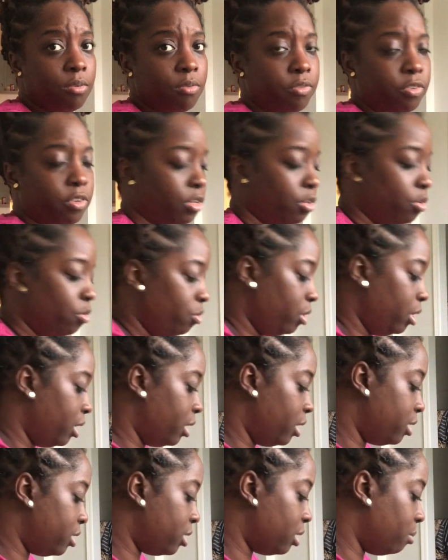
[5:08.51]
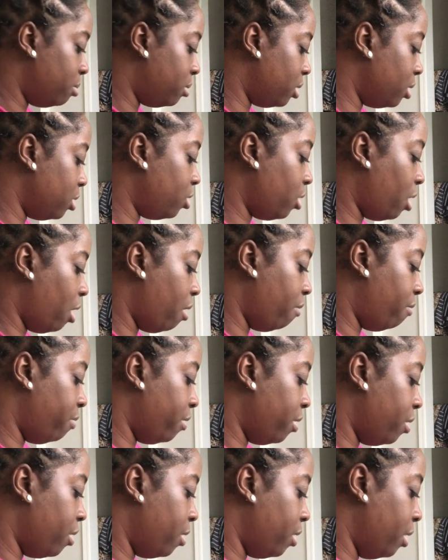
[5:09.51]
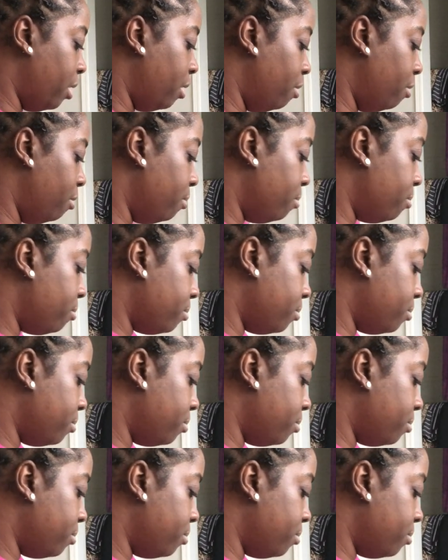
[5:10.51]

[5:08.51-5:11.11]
for New Year's. I'm still trying to figure it out.